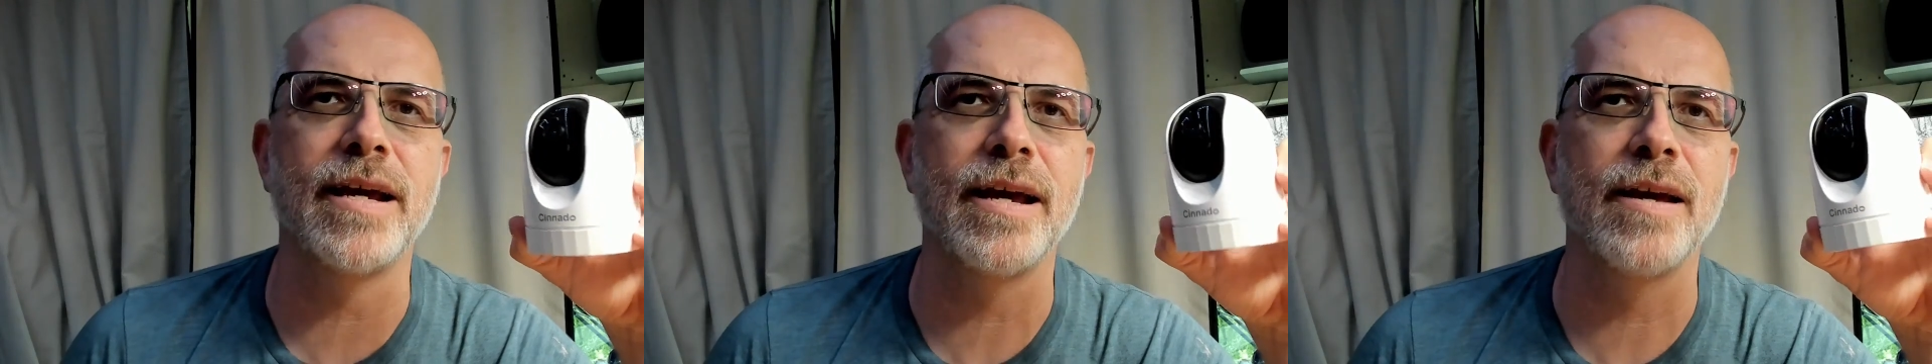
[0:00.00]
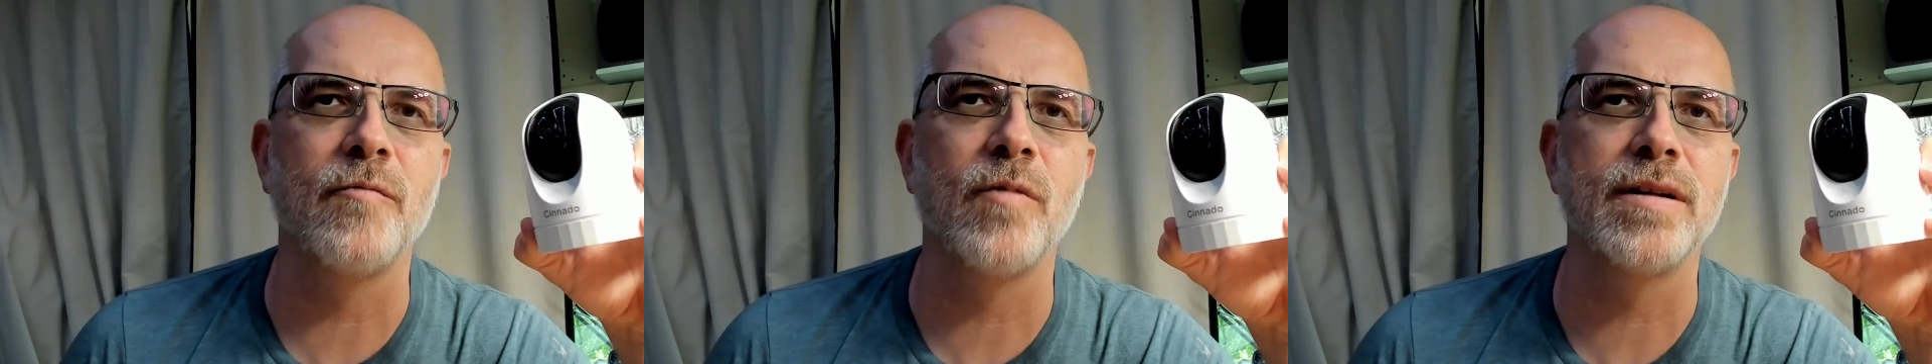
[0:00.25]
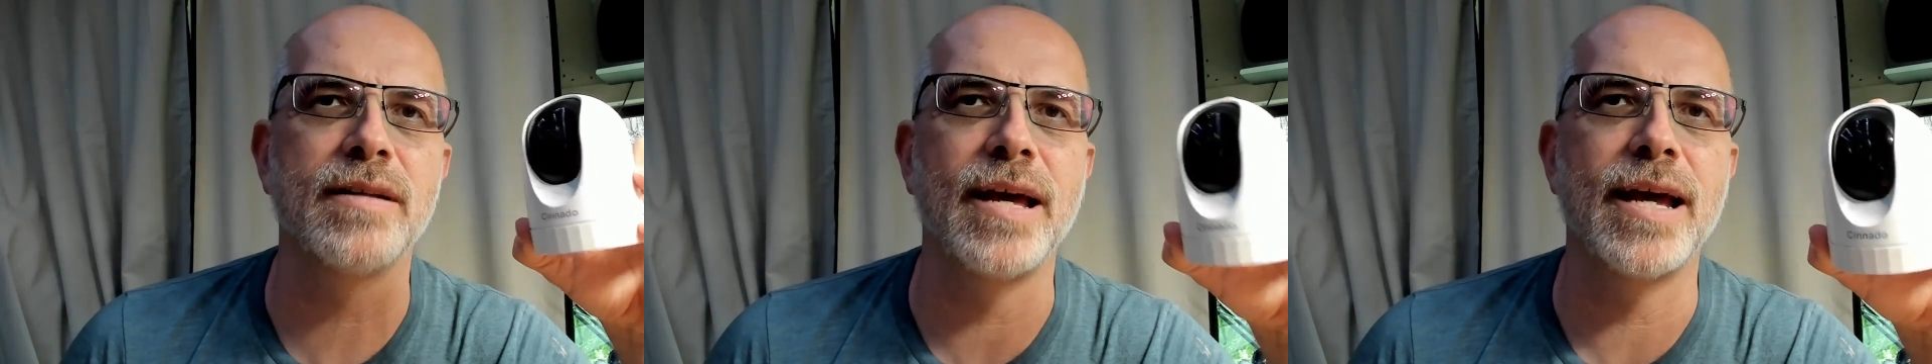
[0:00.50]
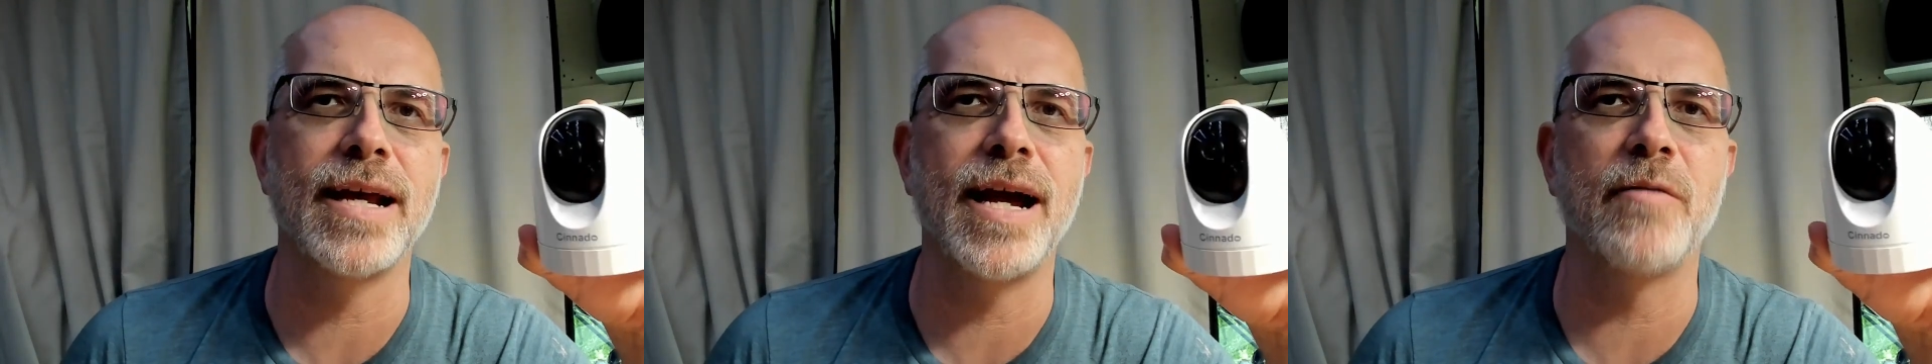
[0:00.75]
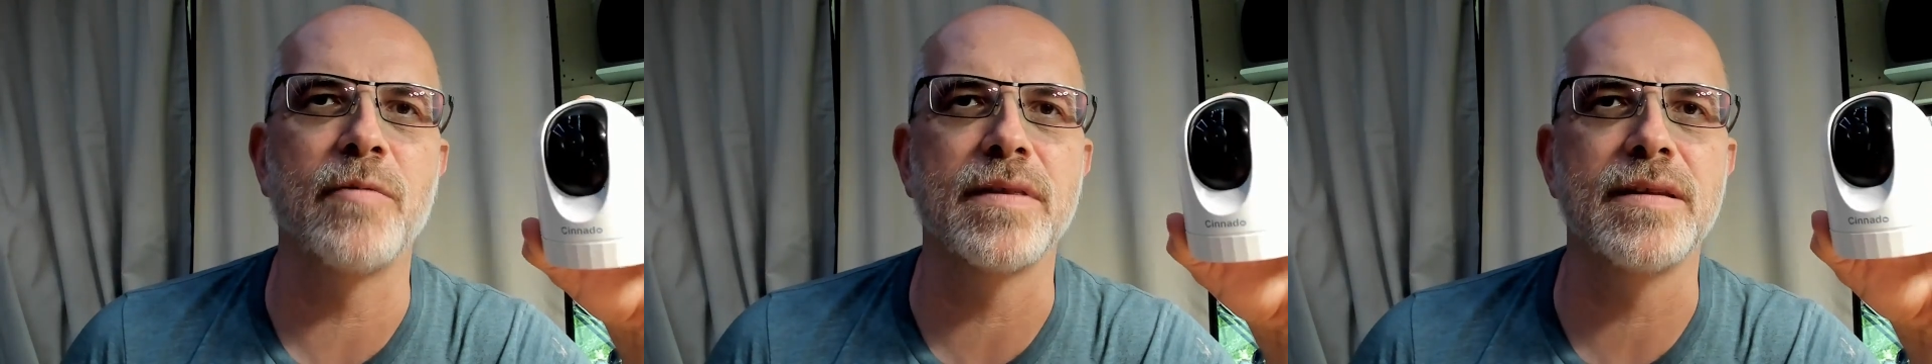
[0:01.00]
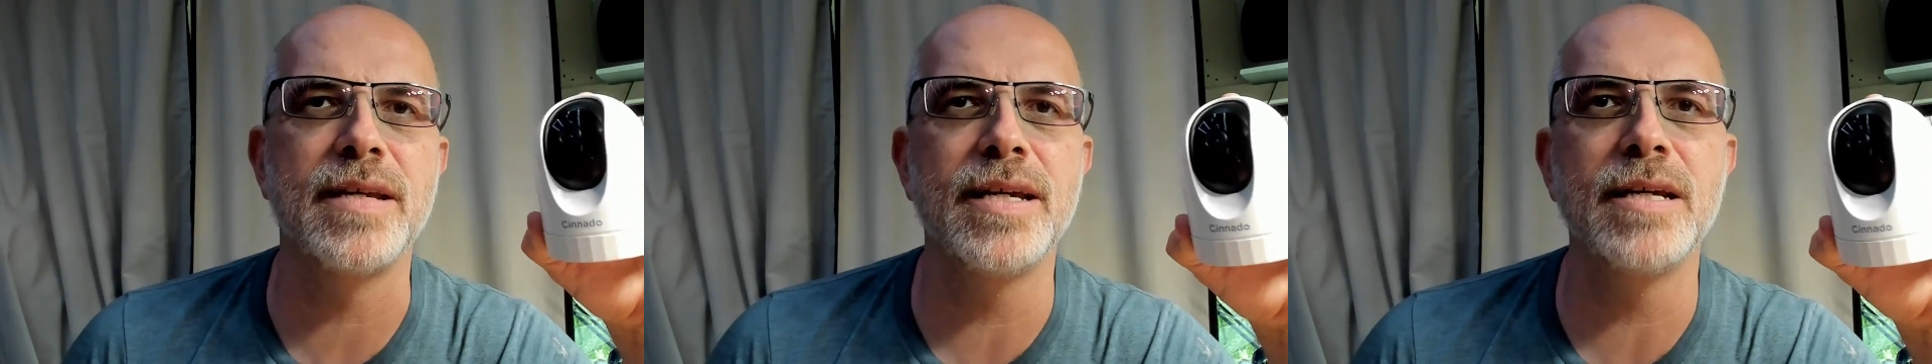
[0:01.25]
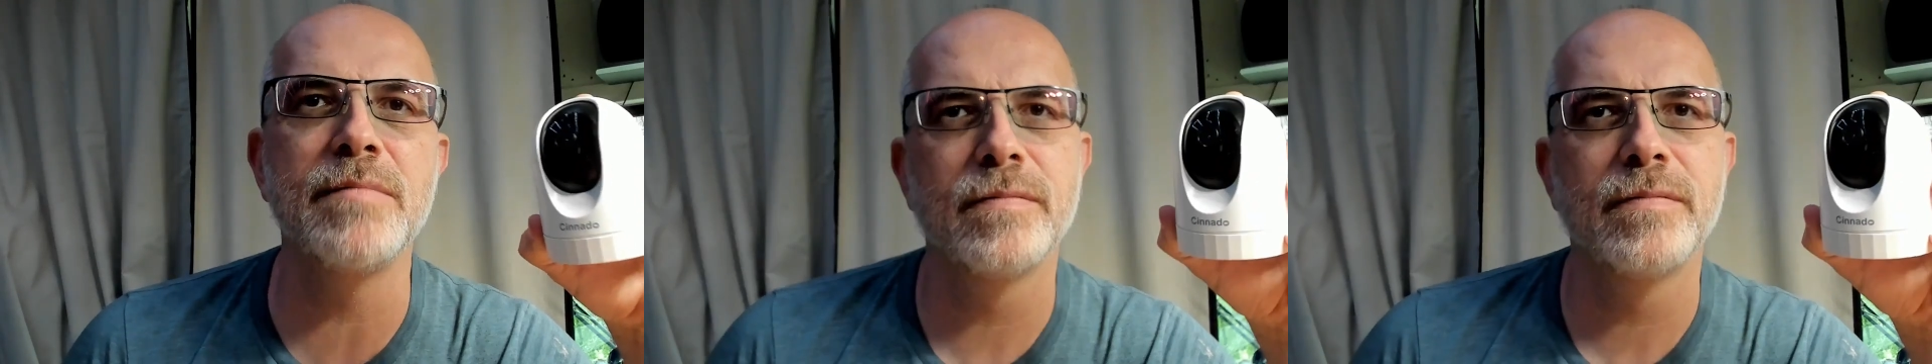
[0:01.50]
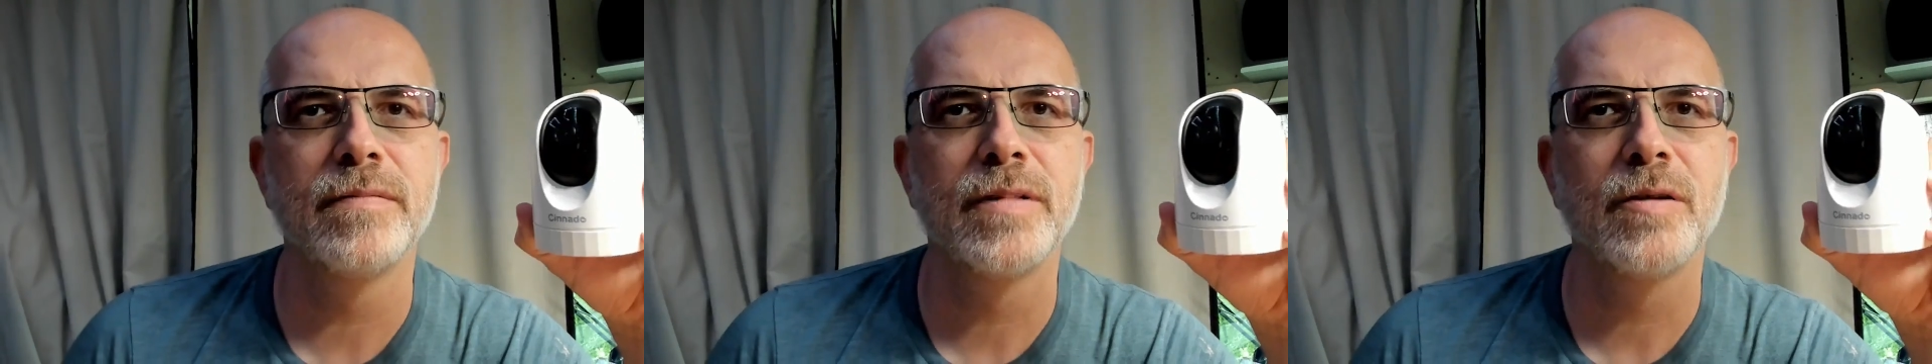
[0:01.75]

and want to hang out with the team,